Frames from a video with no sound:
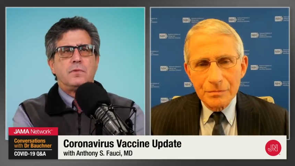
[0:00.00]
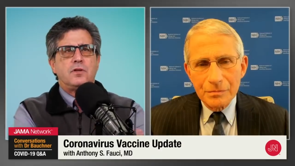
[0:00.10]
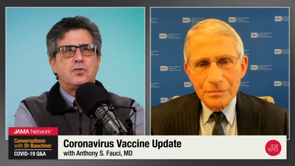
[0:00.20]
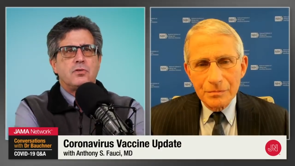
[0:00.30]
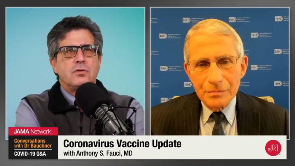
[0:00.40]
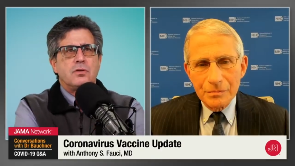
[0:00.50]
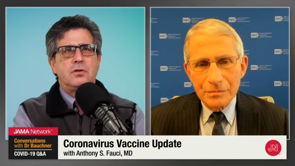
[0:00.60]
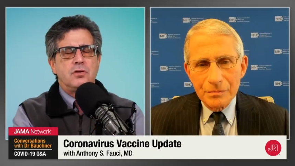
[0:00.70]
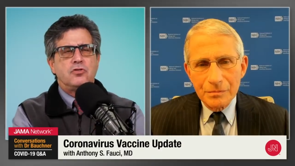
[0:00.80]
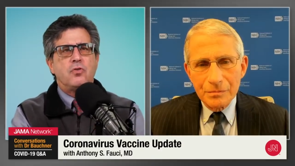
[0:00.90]

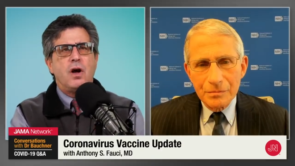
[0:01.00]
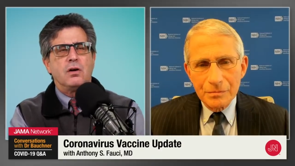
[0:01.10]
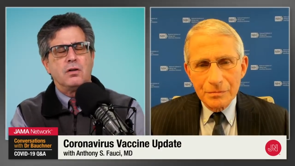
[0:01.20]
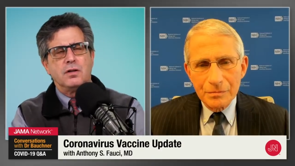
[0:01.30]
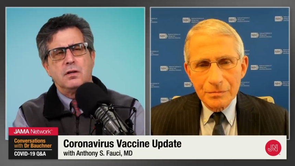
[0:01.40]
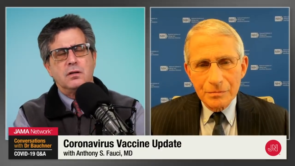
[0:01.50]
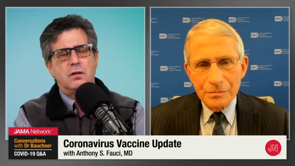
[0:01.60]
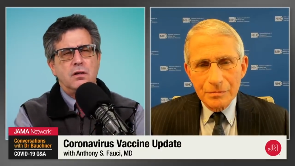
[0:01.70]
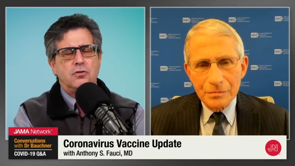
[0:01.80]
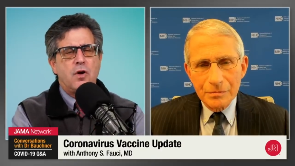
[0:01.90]
Speaker 1: the struggle, the,
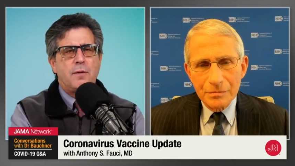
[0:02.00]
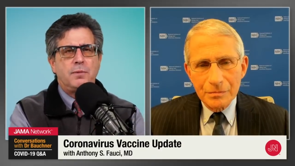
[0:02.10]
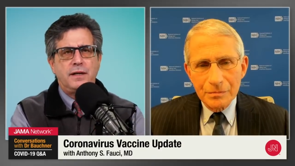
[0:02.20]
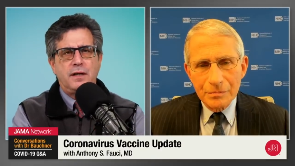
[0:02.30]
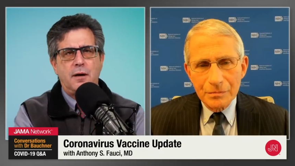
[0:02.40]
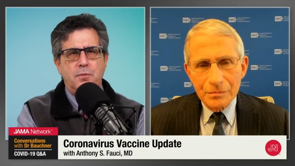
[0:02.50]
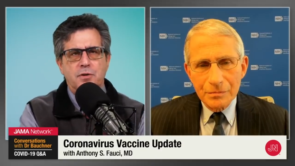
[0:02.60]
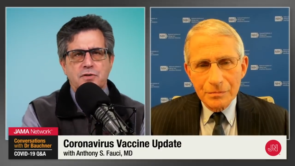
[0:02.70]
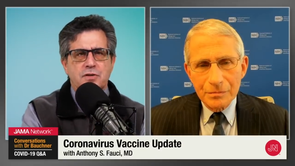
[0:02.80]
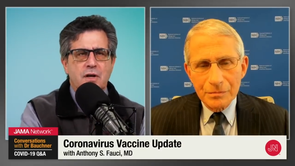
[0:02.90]
the troubling
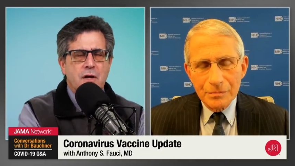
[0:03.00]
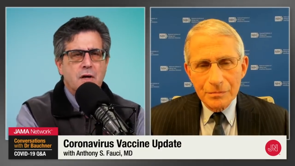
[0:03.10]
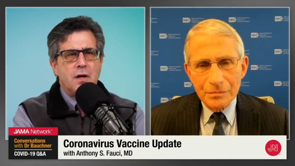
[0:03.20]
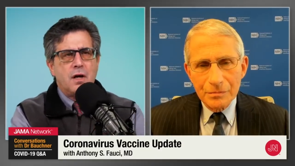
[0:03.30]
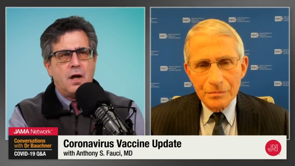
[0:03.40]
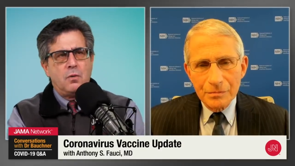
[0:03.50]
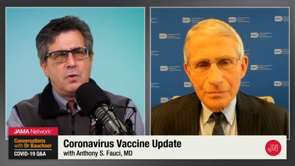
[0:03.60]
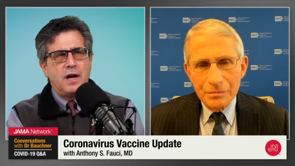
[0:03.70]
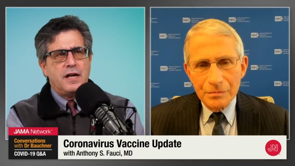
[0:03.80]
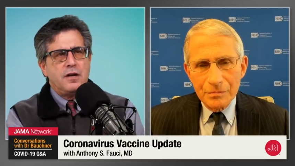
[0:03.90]
numbers
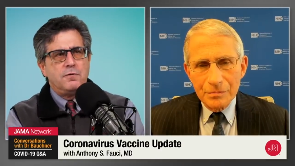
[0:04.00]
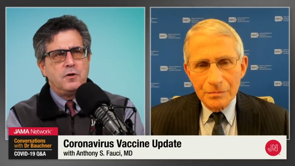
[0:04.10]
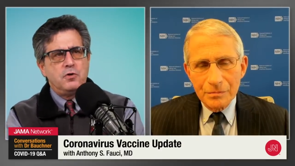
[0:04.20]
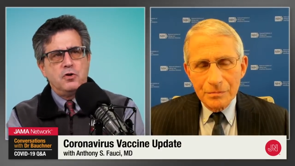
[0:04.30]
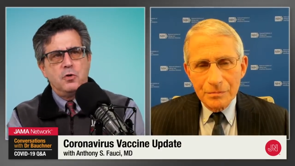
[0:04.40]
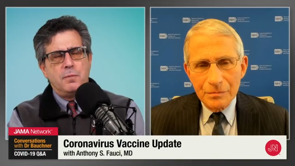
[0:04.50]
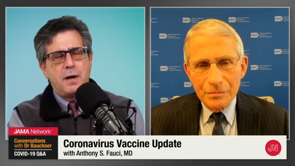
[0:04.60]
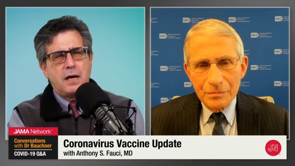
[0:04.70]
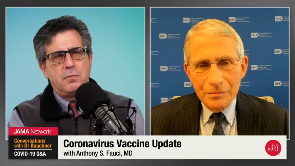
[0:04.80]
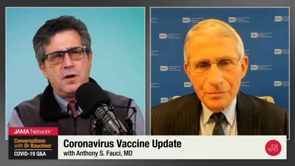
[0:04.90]
when I interviewed you
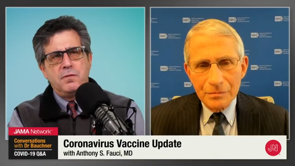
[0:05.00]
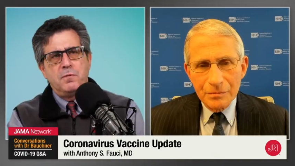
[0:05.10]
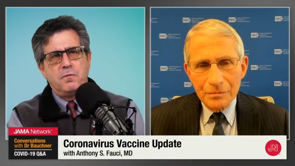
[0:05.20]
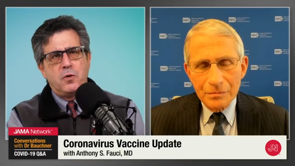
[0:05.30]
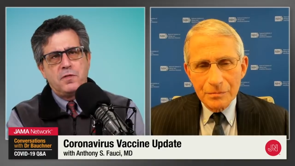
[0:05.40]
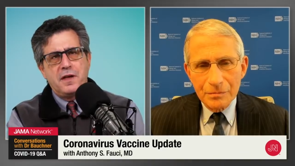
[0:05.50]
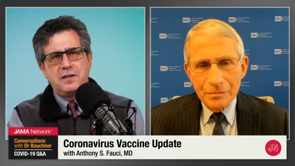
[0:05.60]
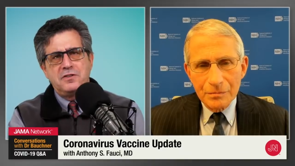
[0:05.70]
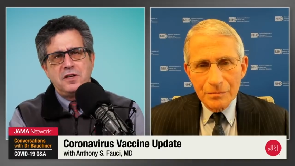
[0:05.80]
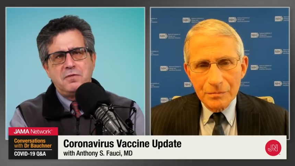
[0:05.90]
about a month before
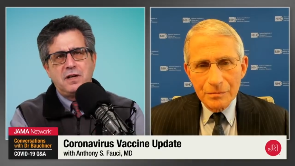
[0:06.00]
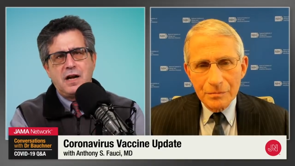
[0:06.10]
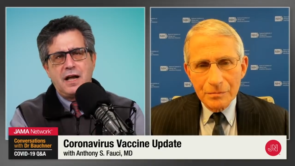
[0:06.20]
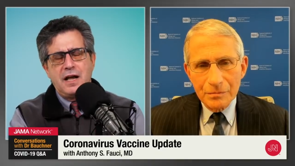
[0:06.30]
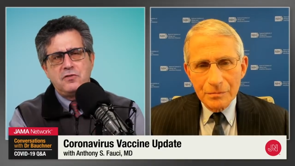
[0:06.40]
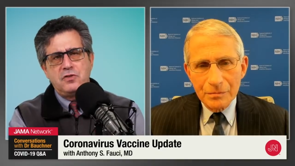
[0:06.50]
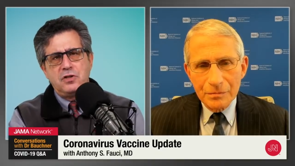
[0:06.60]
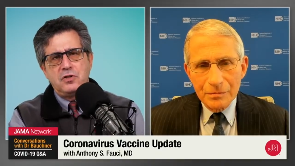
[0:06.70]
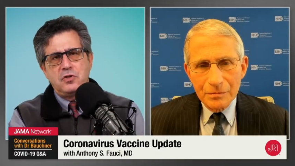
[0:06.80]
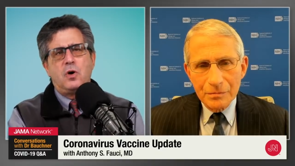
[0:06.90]
Thanksgiving and I asked you,
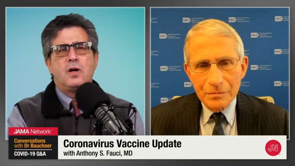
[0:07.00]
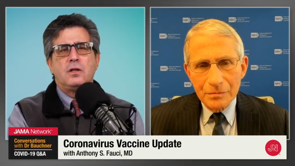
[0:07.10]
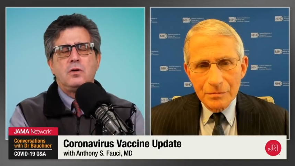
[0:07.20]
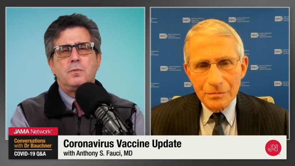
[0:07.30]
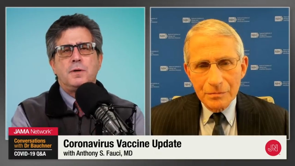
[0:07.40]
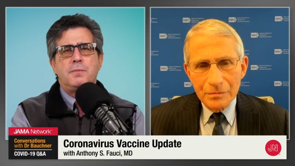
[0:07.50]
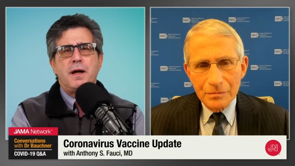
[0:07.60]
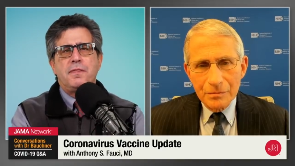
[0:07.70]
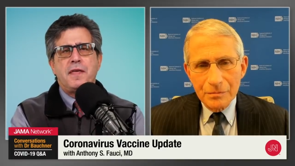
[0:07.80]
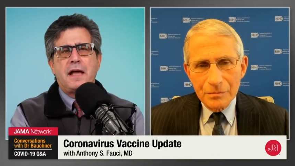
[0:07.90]
could you talk a little bit
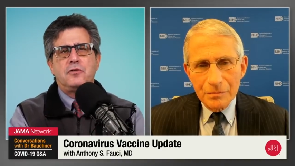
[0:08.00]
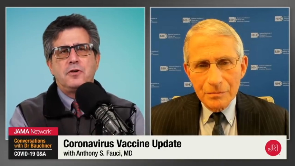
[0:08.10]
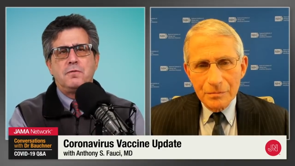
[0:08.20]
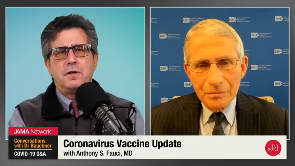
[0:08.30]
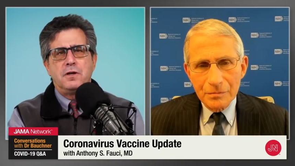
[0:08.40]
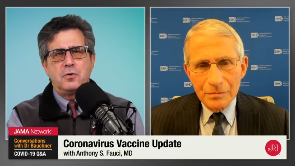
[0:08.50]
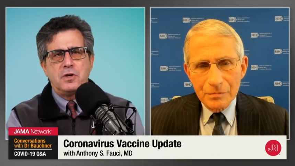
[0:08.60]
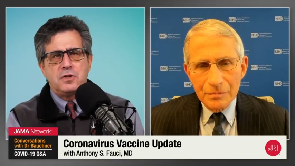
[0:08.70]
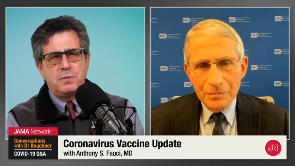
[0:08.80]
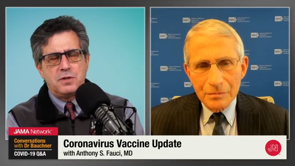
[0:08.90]
about Thanksgiving and
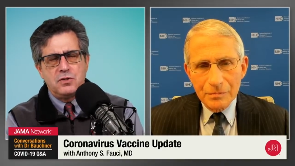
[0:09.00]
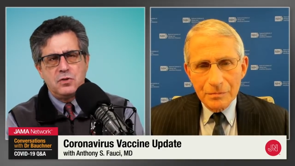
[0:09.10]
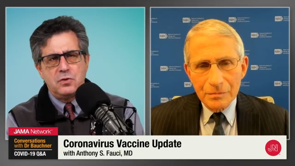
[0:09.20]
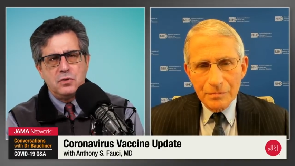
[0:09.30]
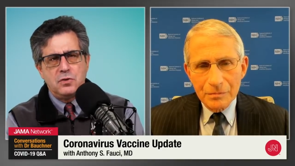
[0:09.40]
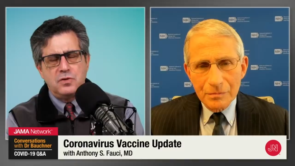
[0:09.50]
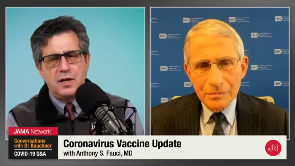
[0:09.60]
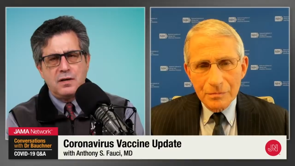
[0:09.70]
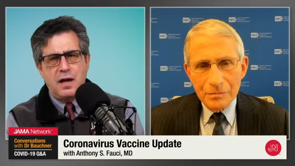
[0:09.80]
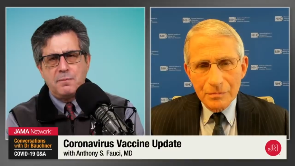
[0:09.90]
Christmas? You, you
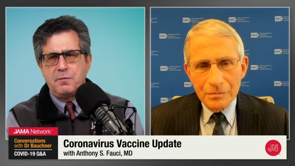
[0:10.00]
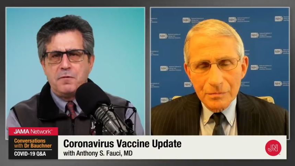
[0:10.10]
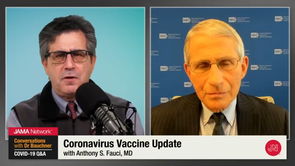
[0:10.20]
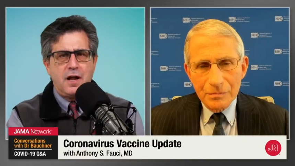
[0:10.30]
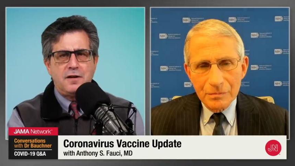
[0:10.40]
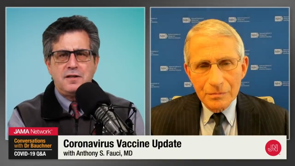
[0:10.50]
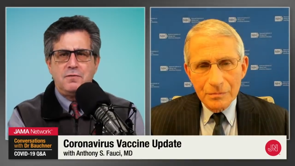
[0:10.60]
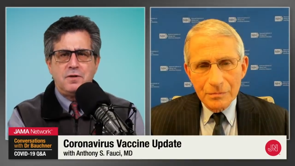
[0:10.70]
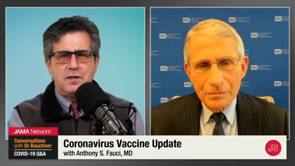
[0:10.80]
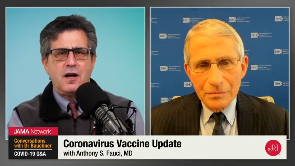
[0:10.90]
said, I'd prefer not to
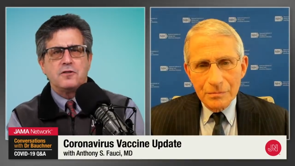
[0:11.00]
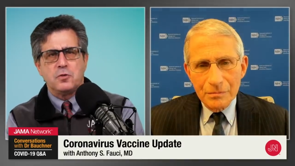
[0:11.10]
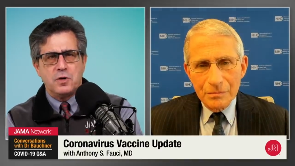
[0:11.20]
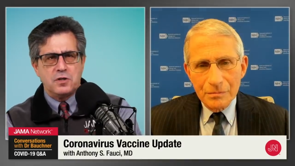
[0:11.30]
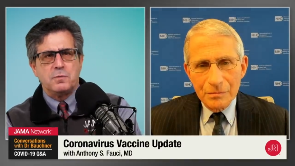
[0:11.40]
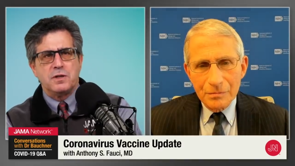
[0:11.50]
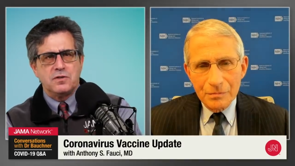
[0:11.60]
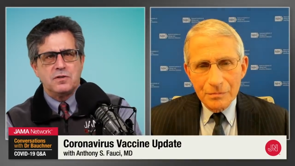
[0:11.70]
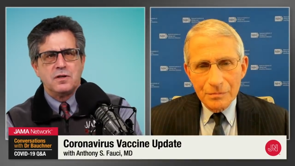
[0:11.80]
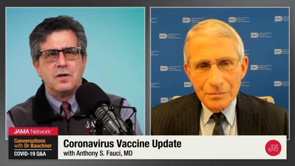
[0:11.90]
even touch
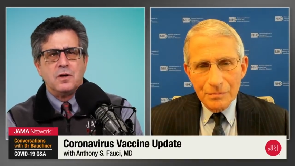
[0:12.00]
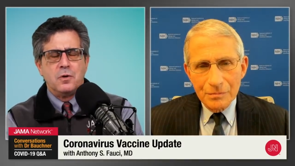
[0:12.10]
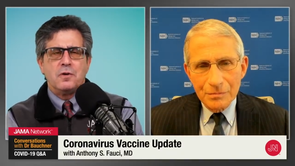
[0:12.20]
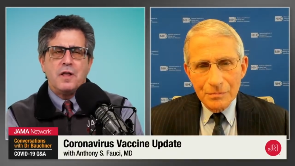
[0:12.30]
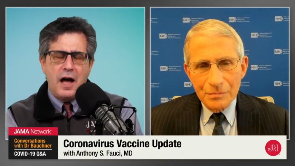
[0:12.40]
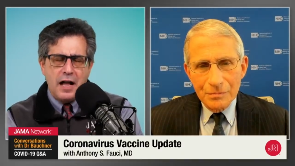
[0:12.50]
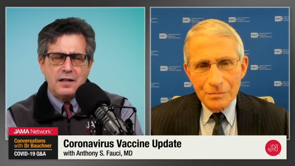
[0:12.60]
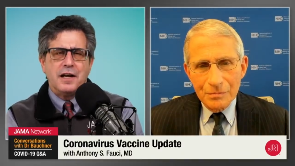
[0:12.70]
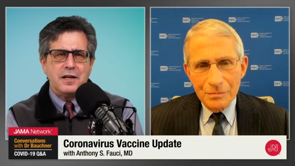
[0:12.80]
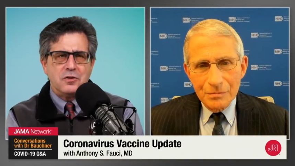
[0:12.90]
Christmas or the
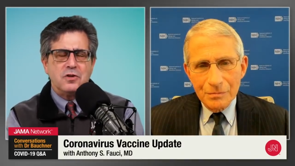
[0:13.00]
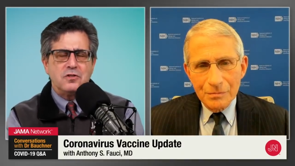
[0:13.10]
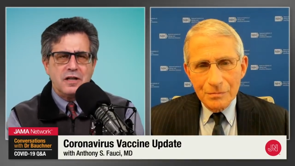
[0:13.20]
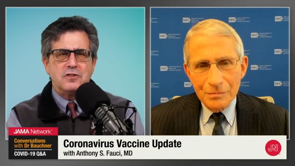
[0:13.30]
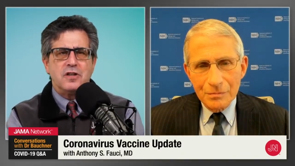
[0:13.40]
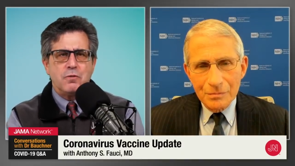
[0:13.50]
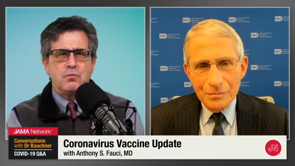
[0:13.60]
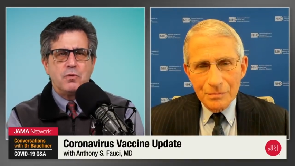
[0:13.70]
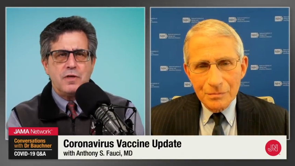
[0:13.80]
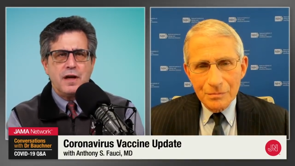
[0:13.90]
holidays because let's get
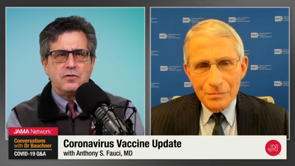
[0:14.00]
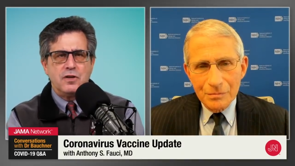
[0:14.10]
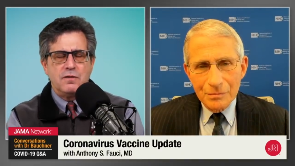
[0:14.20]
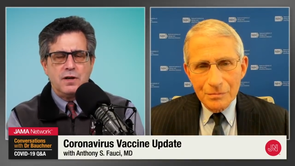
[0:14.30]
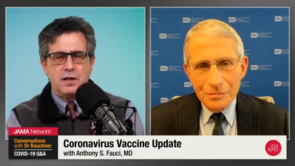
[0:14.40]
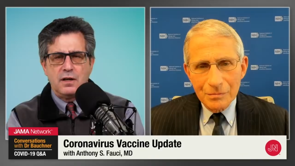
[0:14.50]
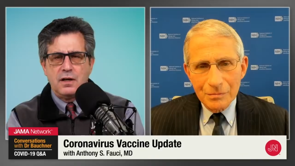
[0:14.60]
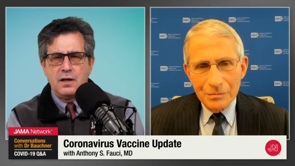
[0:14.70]
through Thanksgiving.